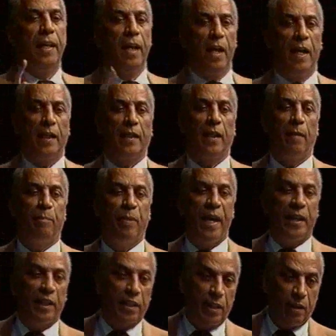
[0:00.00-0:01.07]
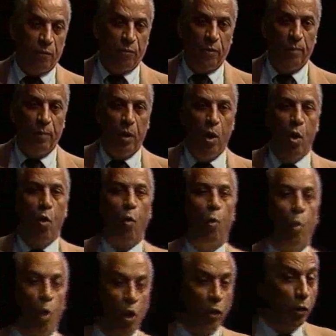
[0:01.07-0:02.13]
non-competitive
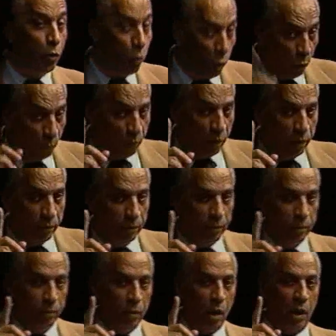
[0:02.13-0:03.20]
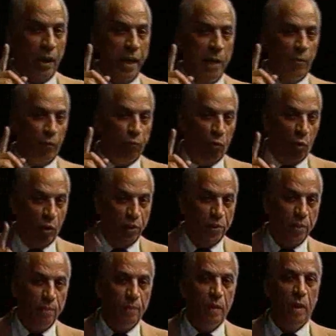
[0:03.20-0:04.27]
work group, a labor force
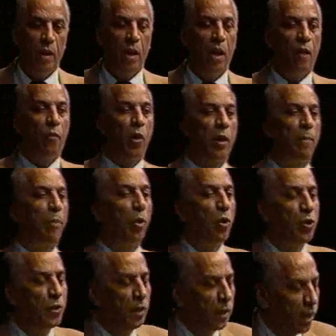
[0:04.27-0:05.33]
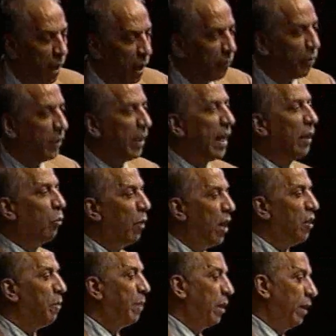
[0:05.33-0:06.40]
for the personal comfort and
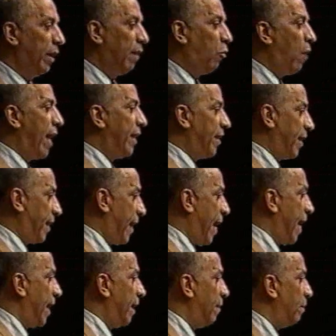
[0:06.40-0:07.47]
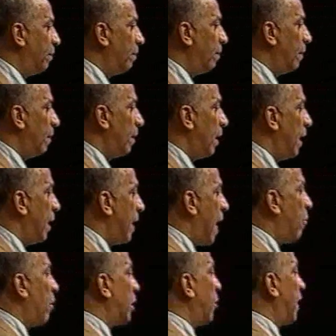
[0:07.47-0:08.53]
wealth building of white society. That
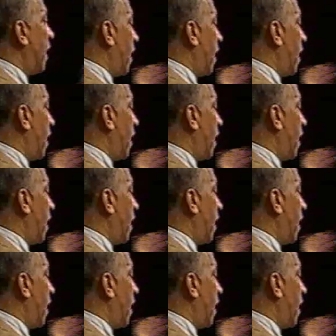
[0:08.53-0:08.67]
was what the